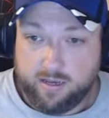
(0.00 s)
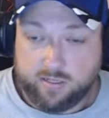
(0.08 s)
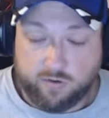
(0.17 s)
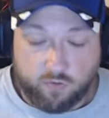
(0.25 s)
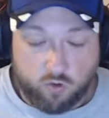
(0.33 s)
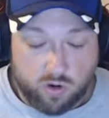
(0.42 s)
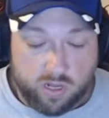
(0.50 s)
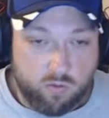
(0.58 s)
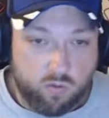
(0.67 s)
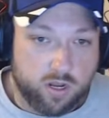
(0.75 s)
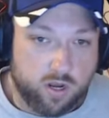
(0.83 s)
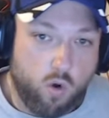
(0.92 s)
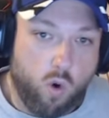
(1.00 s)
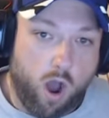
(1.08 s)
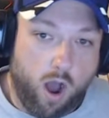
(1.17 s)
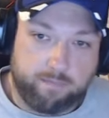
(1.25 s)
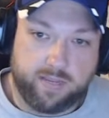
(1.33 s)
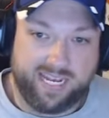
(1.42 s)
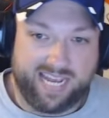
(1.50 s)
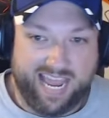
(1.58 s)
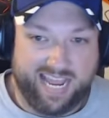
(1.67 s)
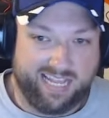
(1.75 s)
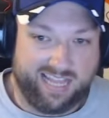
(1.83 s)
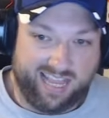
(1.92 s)
So if you really want to know
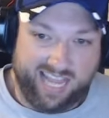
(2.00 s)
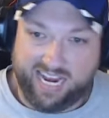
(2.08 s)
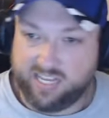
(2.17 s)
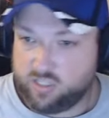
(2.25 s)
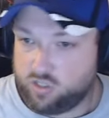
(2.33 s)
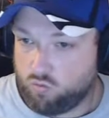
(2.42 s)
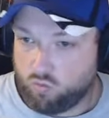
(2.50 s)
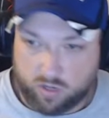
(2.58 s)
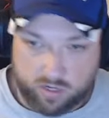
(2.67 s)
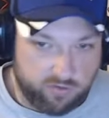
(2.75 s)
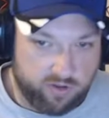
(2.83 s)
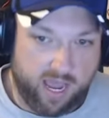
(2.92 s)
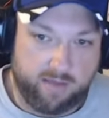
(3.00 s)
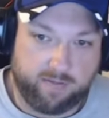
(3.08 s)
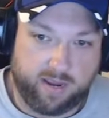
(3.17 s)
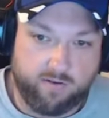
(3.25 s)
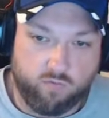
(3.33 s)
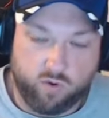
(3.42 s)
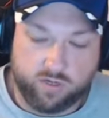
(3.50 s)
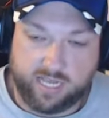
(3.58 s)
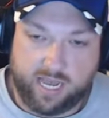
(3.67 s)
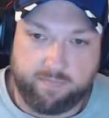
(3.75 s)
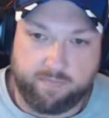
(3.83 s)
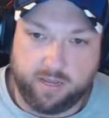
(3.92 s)
up-to-date, latest, real-time kind of what's
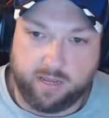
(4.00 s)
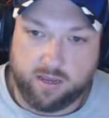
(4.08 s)
happening